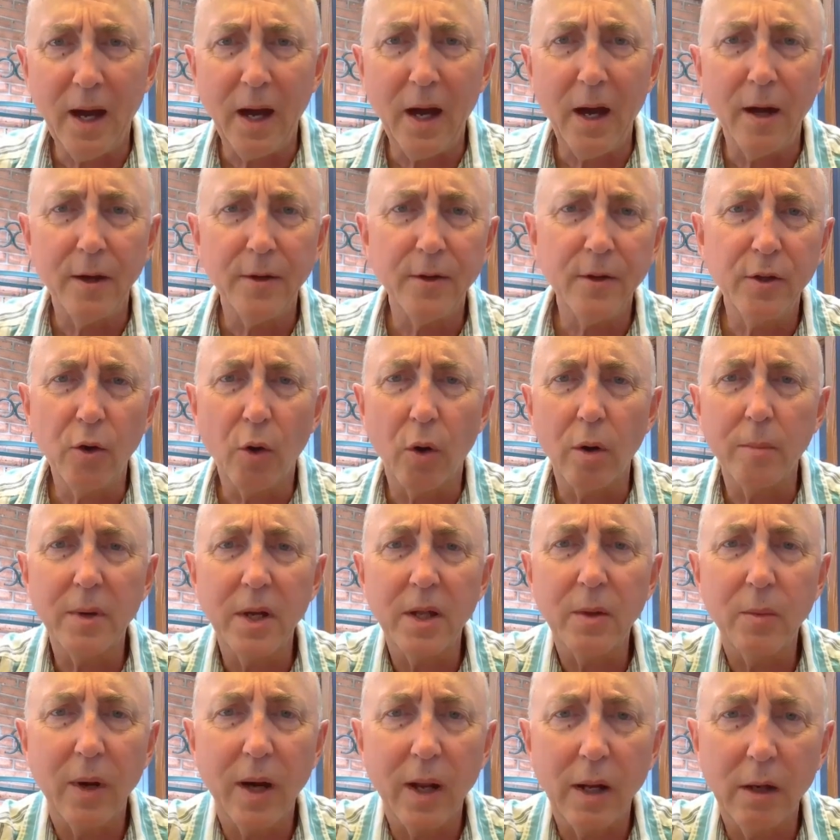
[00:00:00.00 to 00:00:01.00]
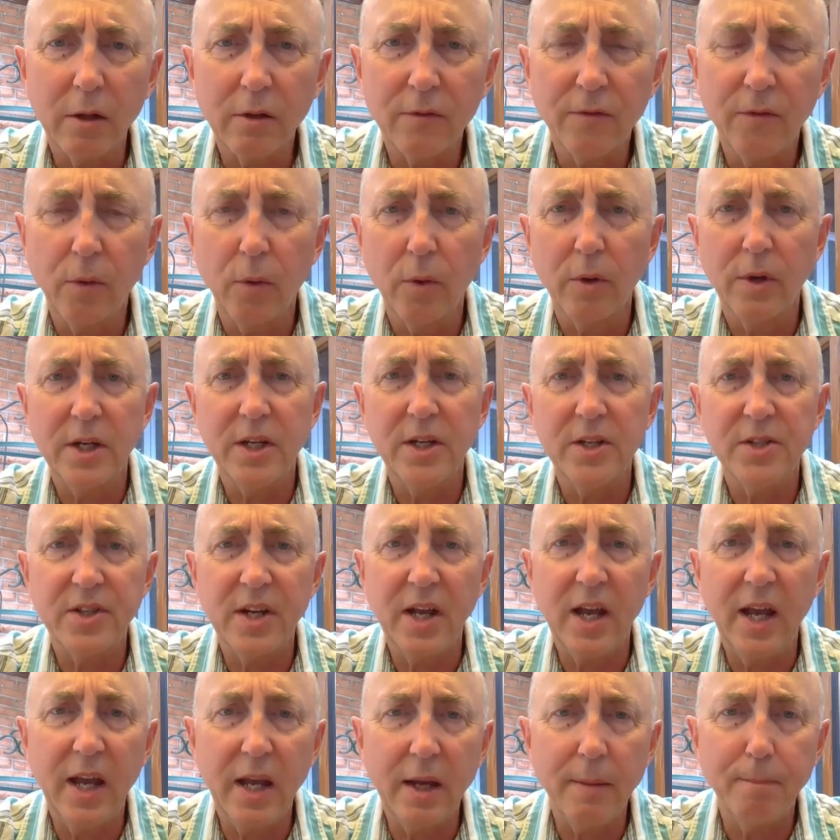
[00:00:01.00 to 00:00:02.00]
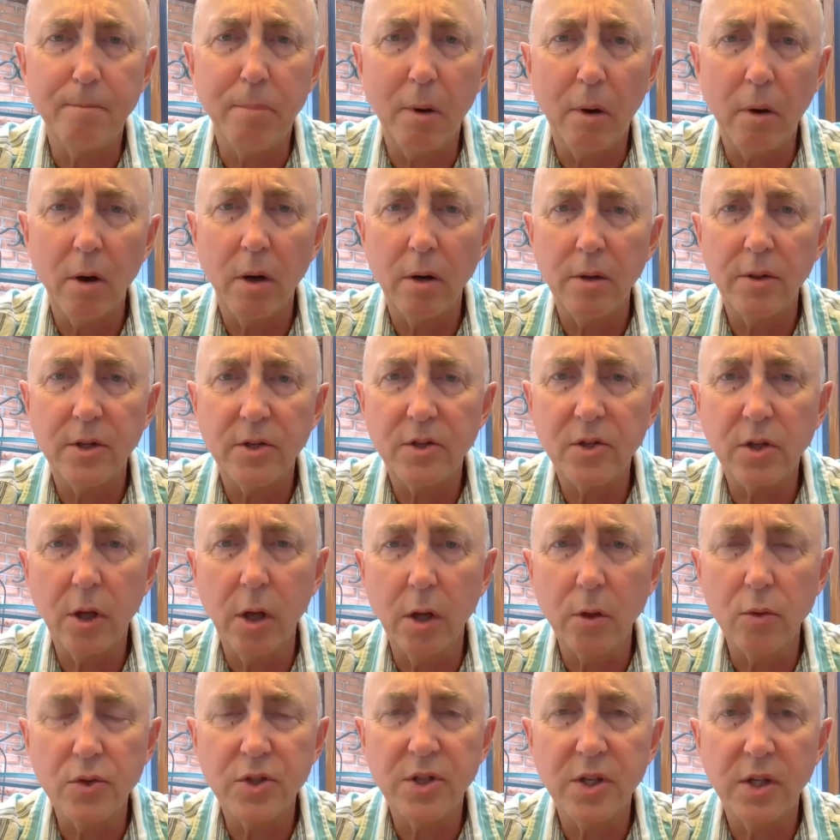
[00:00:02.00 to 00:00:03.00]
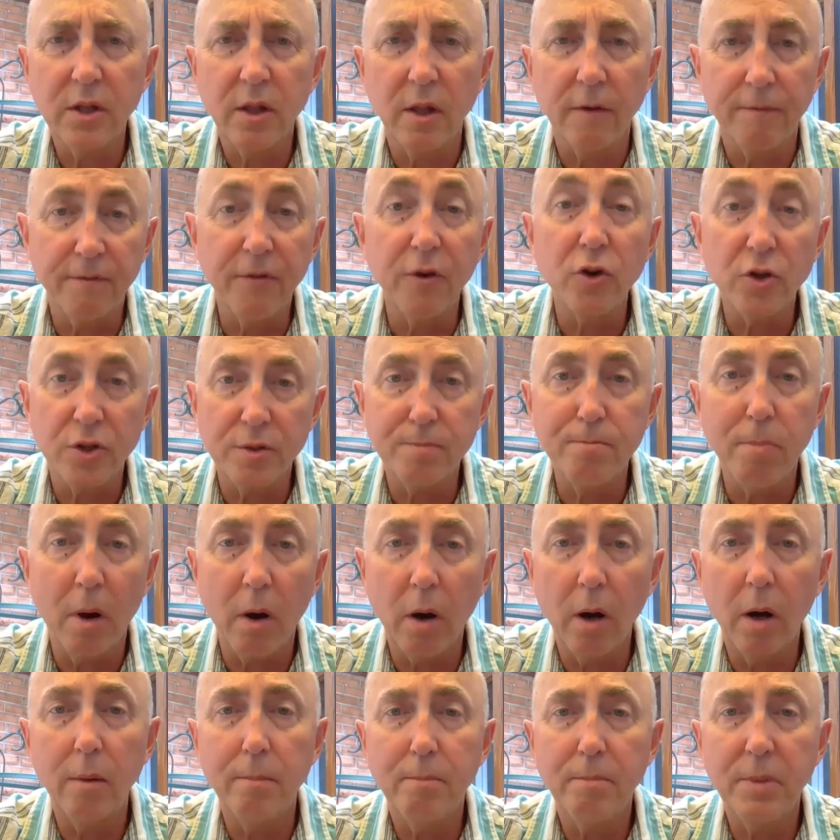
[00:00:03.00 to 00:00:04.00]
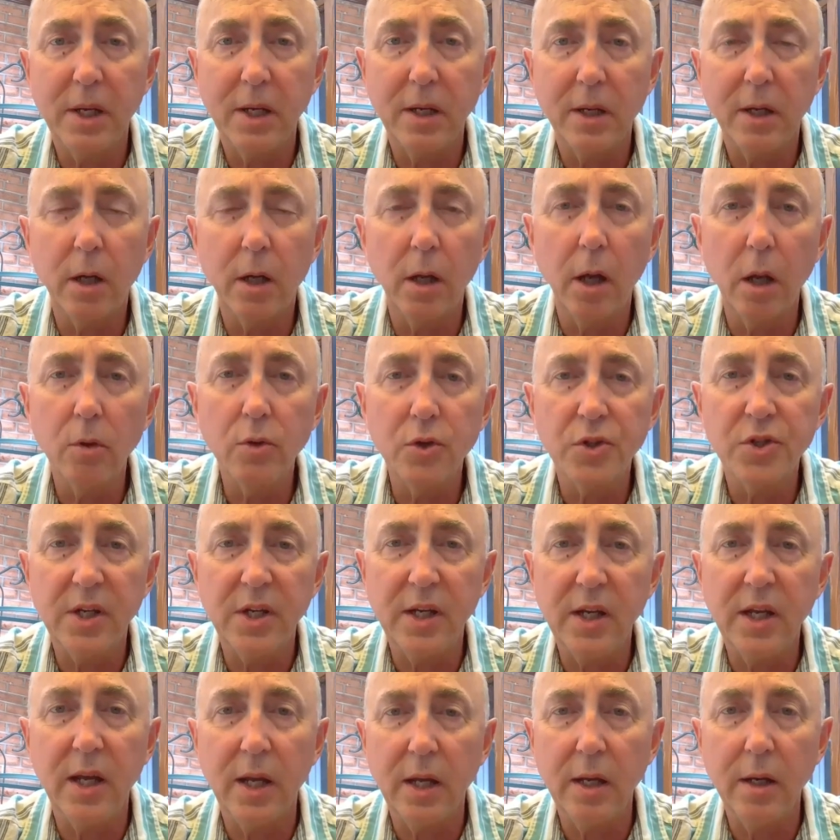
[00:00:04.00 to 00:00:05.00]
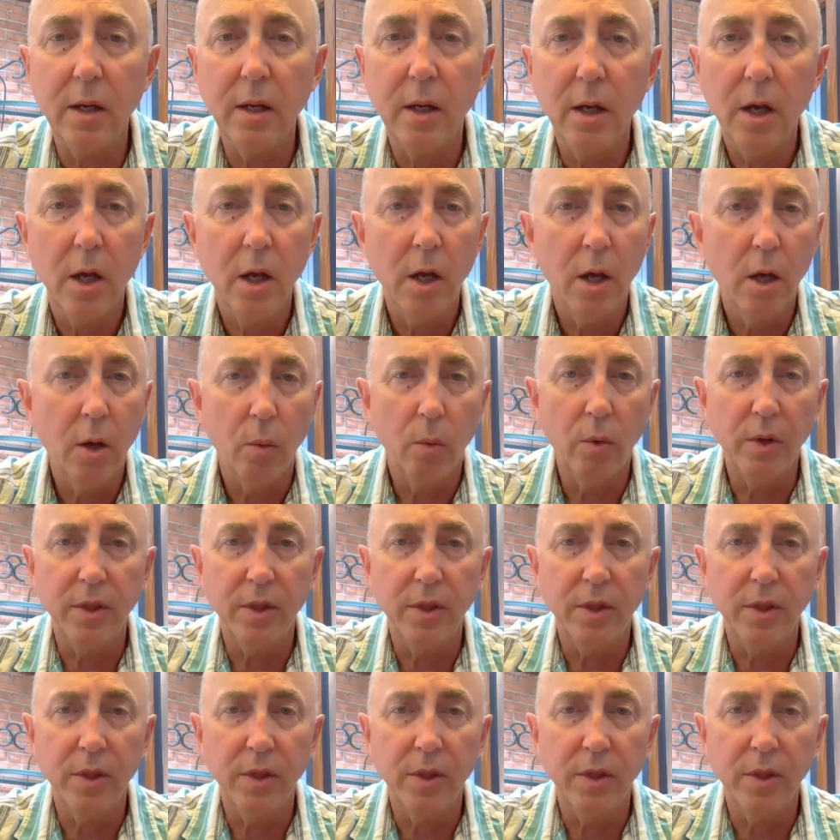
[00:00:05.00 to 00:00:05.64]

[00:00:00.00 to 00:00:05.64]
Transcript: Normally what I look for is a bar that's close in, the first bar being close in with a